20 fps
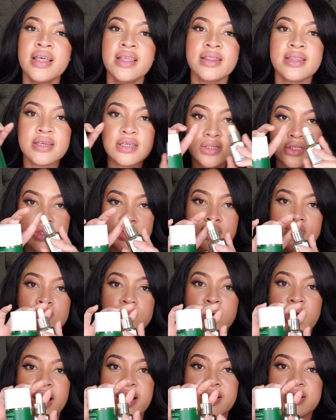These two
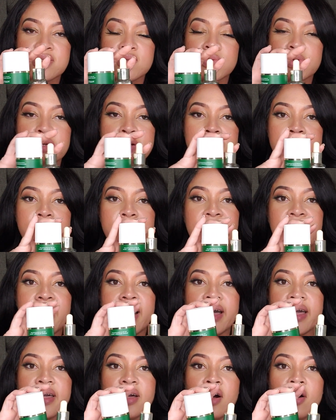products were
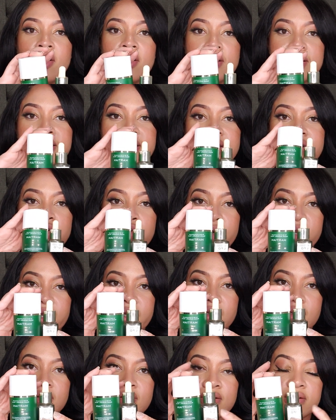my holy
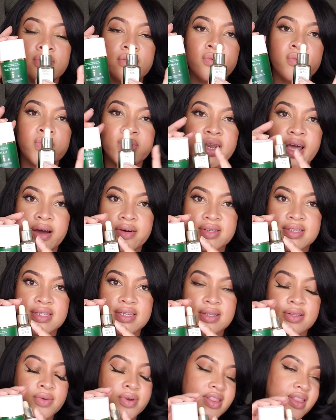grail when I was
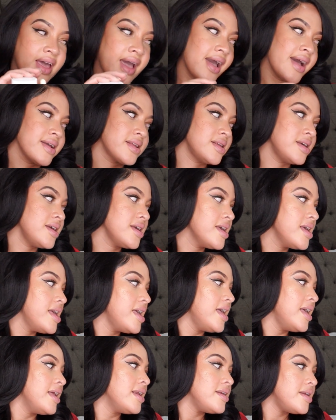dealing with acne.
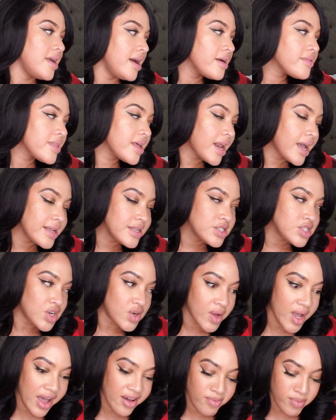Now that I
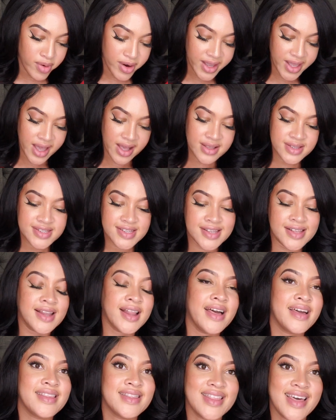don't have breakouts
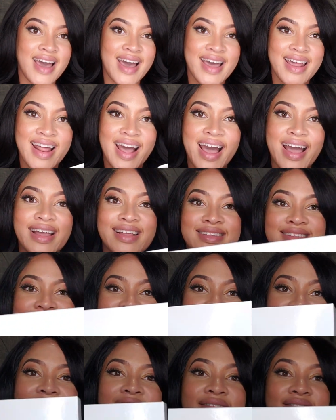like that, I
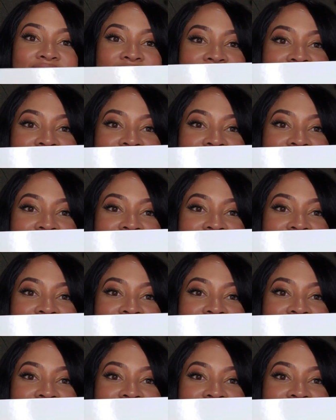love